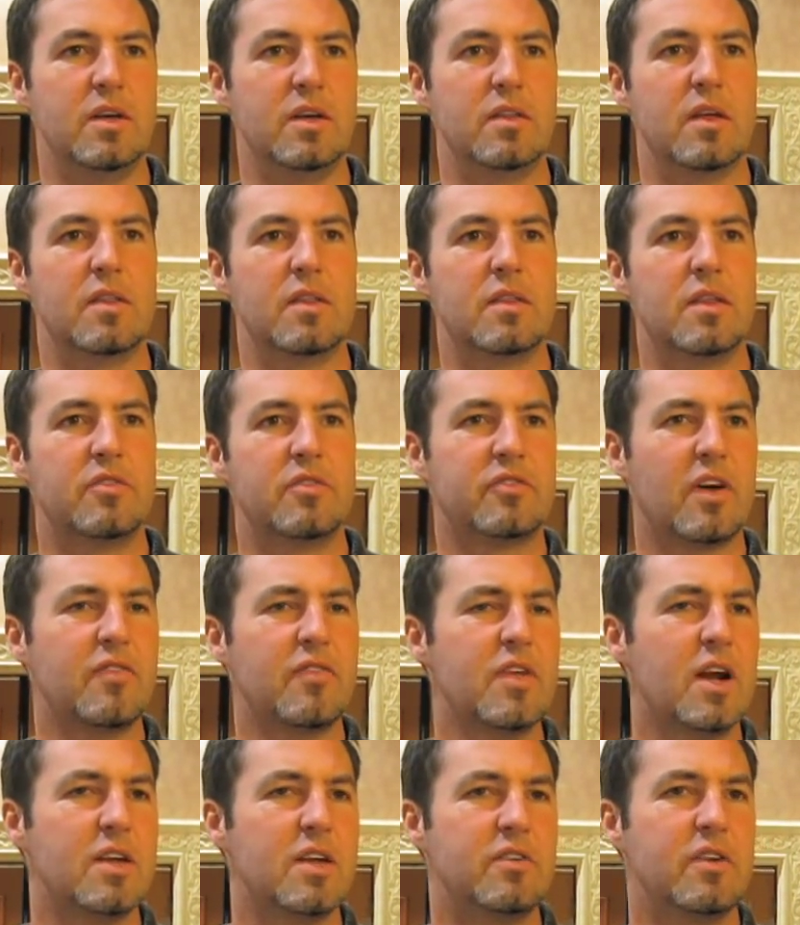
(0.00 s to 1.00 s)
The, the, stuff
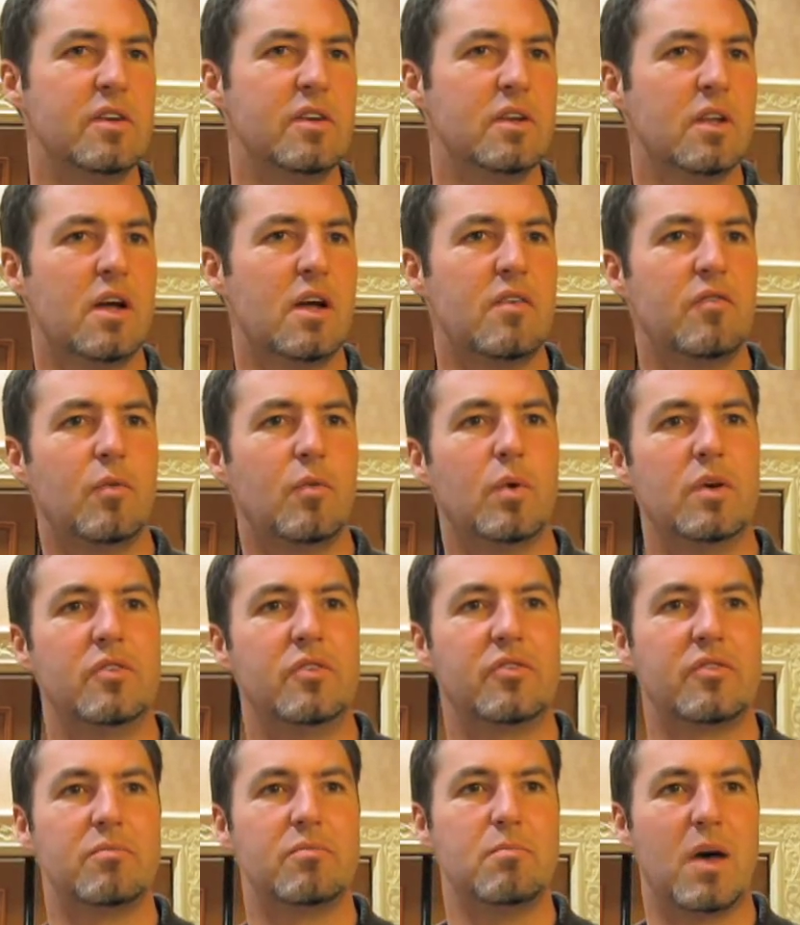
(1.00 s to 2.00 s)
that I didn't love
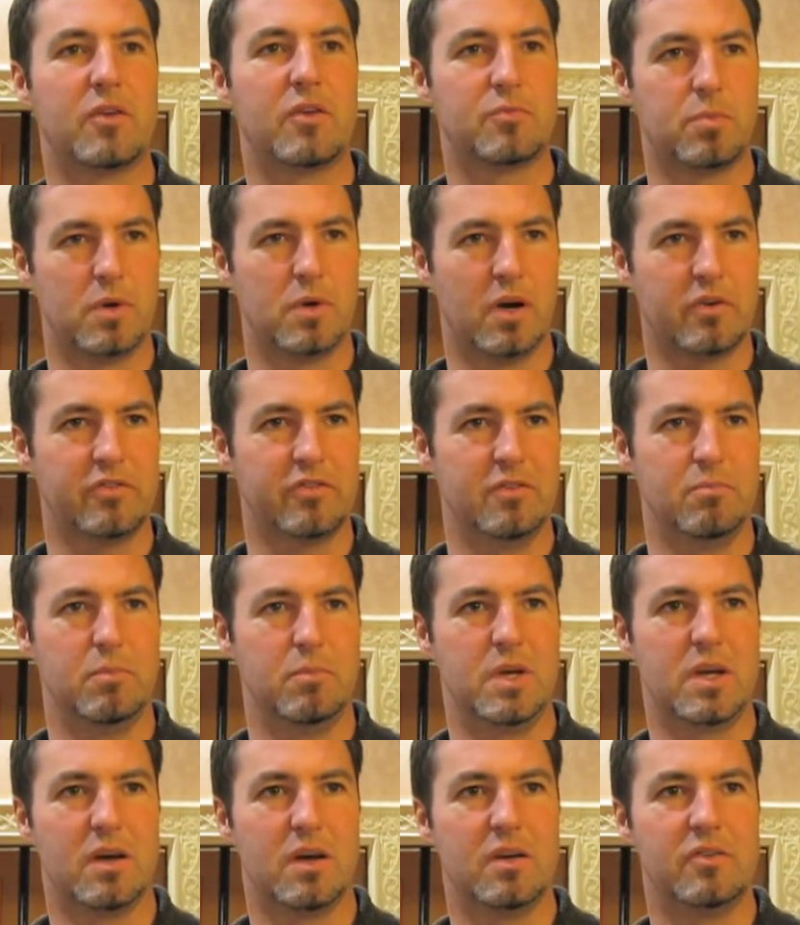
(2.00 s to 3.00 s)
was mass production
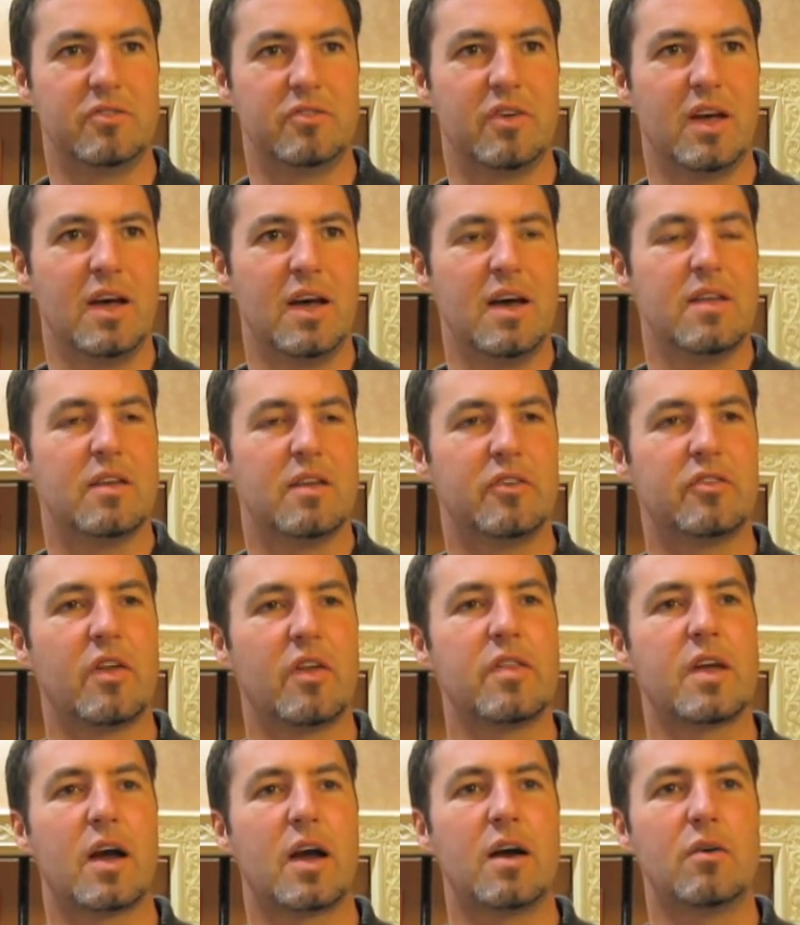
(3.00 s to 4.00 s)
because there's
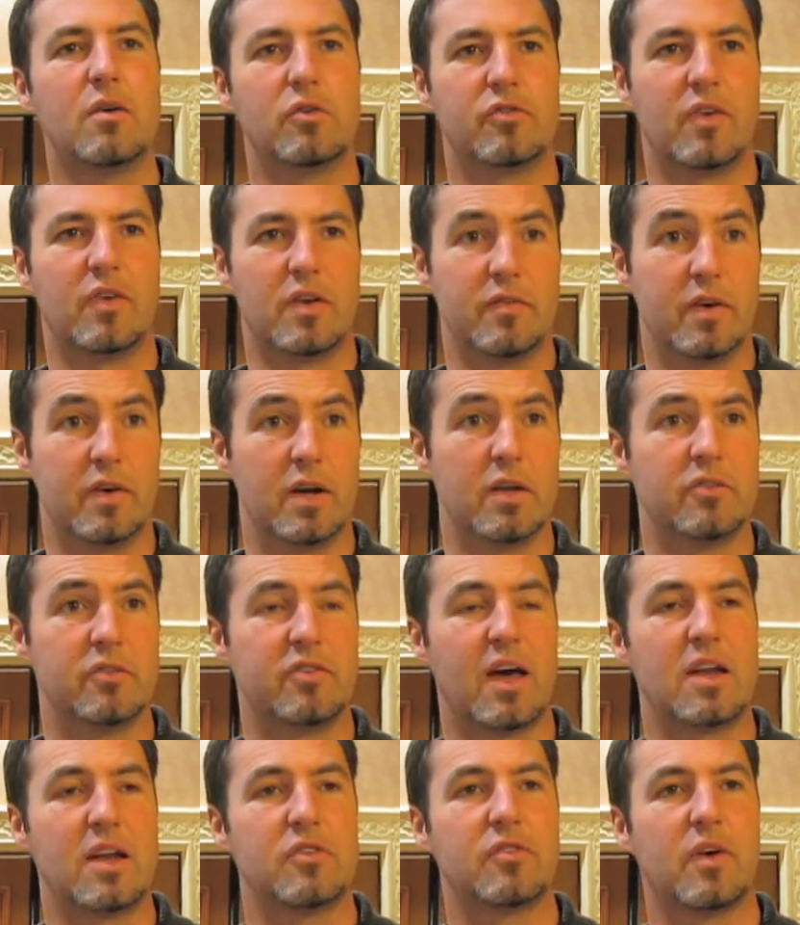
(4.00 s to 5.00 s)
something I always found very
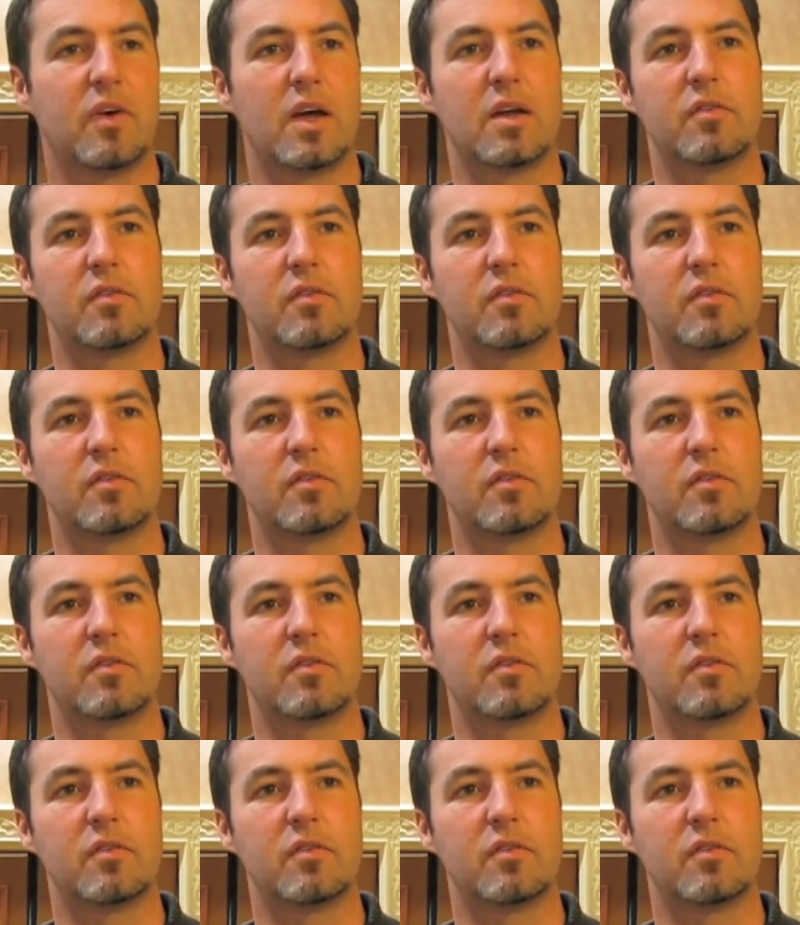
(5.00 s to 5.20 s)
unsatisfying.